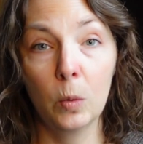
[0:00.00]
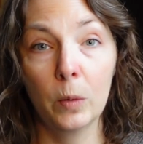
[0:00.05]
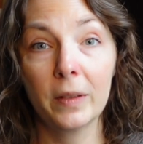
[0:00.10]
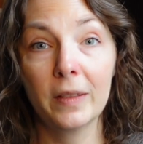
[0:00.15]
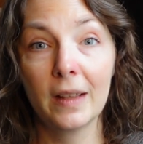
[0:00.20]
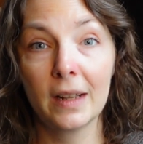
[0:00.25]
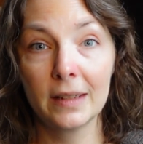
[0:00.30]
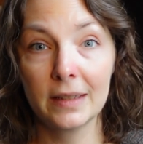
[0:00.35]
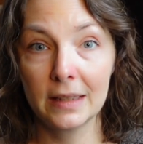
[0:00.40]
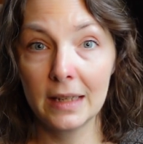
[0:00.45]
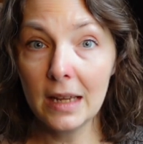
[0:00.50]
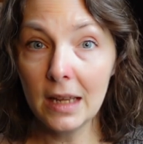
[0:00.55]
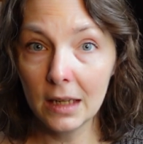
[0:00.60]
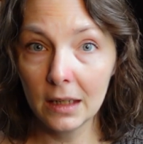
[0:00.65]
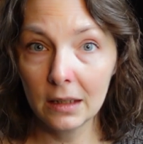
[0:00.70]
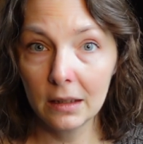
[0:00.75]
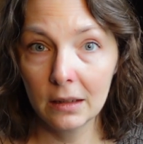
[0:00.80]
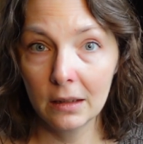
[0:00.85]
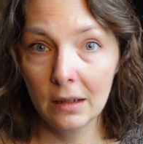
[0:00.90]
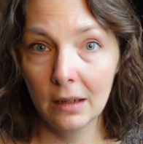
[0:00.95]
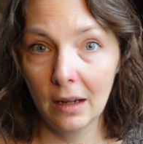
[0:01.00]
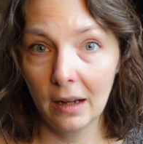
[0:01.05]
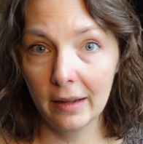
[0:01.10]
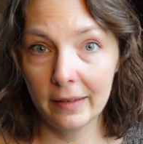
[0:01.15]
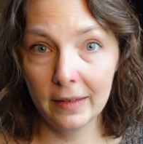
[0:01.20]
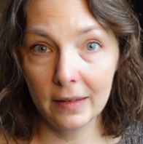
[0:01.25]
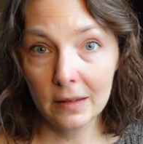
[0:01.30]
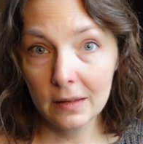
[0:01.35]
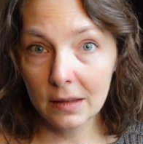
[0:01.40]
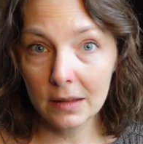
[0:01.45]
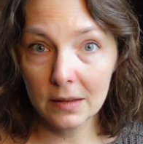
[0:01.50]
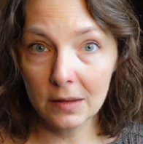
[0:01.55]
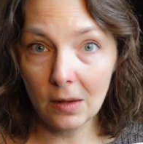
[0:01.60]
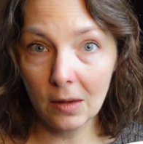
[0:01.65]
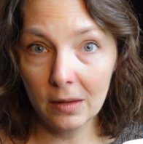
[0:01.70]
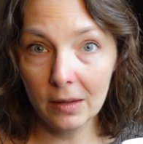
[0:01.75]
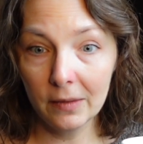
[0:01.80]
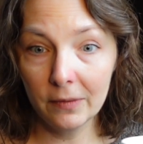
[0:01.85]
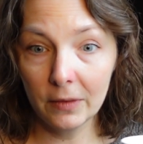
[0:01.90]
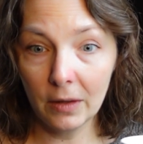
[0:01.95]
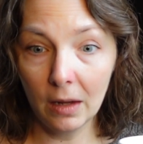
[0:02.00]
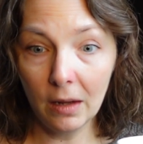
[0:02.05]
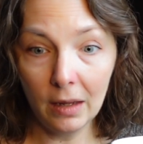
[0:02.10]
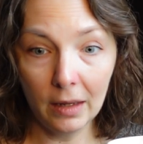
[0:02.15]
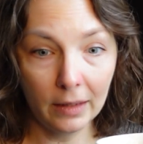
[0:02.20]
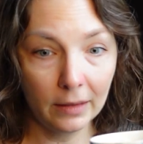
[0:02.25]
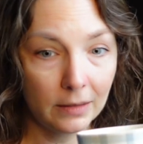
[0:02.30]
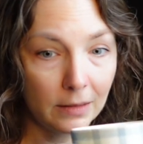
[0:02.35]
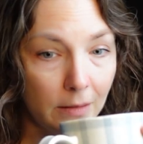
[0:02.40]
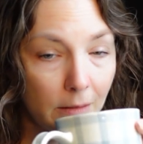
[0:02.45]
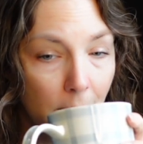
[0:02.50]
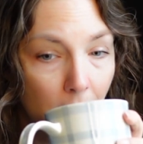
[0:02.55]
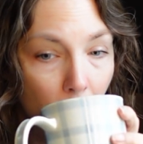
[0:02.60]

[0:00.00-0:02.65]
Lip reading: that's it. I think that's all I've got.